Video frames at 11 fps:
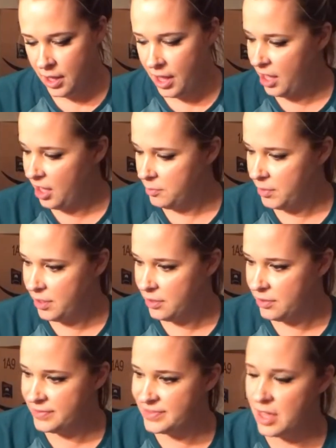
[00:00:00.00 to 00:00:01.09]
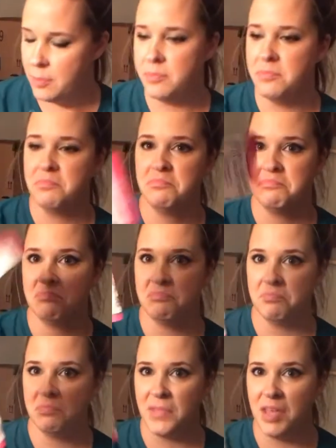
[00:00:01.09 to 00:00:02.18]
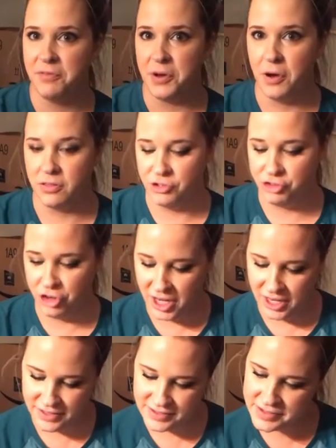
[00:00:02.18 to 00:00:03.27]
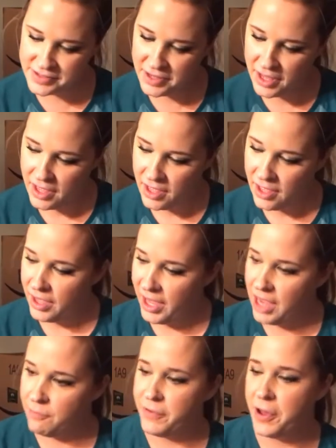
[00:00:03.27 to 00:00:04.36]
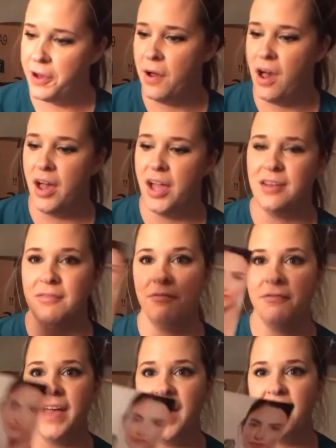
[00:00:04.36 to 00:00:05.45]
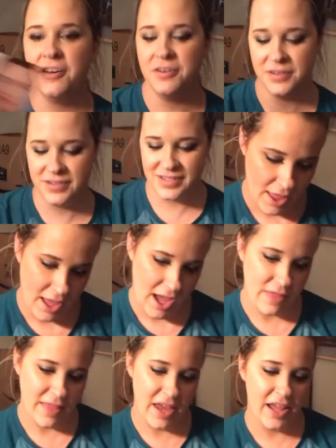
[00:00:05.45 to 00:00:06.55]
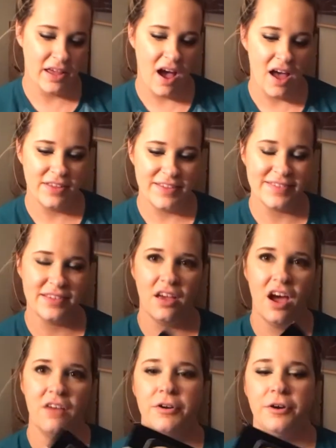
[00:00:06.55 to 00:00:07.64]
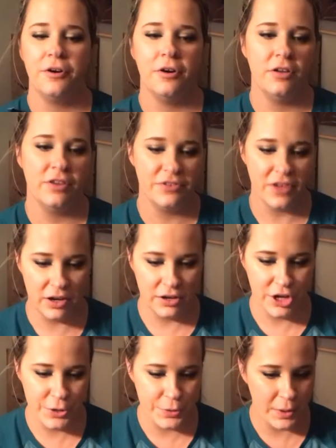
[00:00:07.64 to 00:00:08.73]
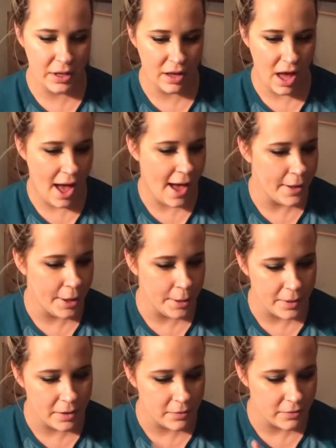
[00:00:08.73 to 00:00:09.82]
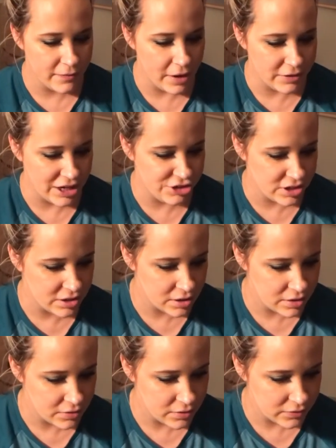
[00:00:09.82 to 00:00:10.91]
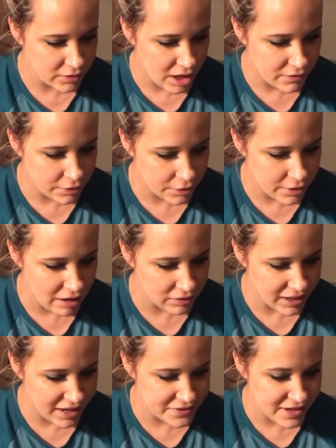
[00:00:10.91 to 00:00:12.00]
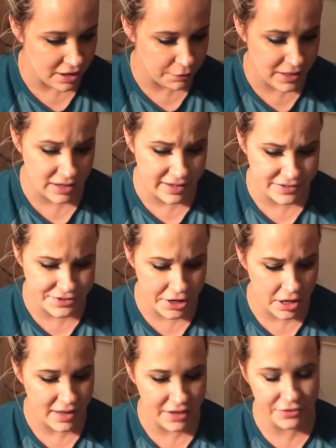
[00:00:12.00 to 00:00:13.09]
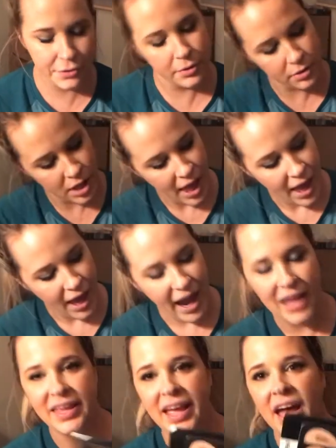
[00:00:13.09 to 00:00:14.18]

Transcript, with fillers: um, some info on Jergens, info on Found, and then I got this CoverGirl. There's a new um, foundation, CoverGirl Outlast Healthy Elixir. That's cool. And they